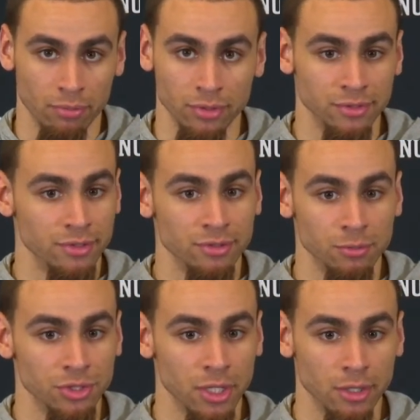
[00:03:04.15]
preseason
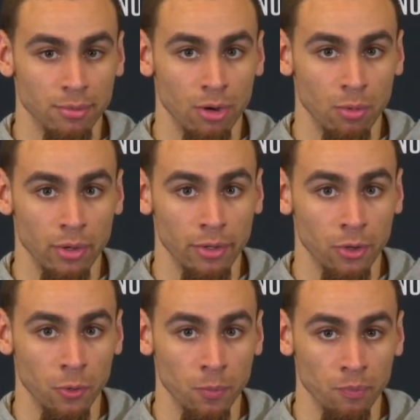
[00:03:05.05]
we shot the ball well at
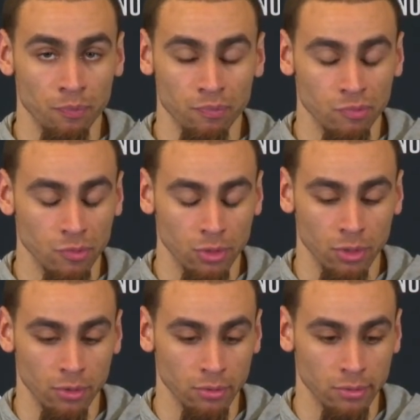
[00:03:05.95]
home, you
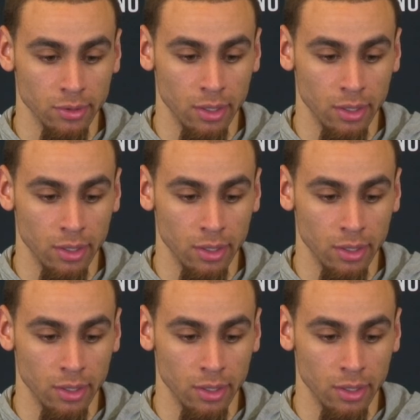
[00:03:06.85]
know.